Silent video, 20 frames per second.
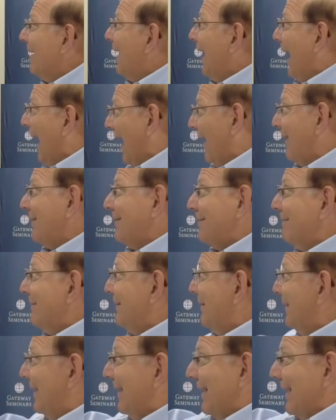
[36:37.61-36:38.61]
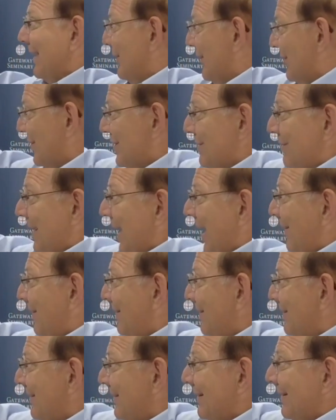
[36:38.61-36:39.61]
And he knows
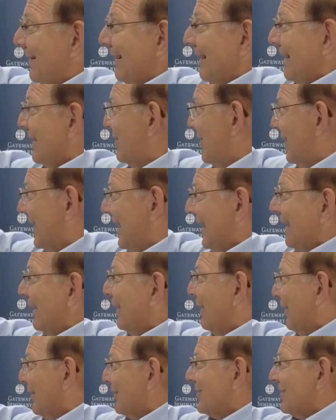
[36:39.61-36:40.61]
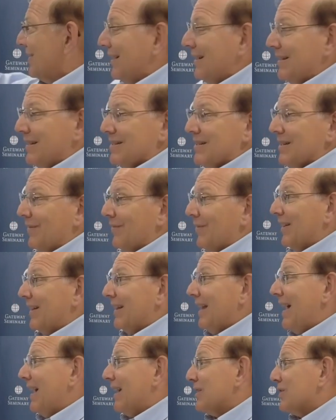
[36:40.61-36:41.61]
about he's going to eat curds and honey and stuff like
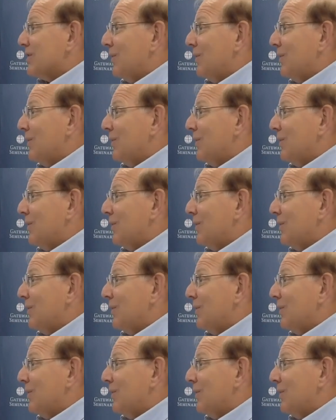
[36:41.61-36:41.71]
that.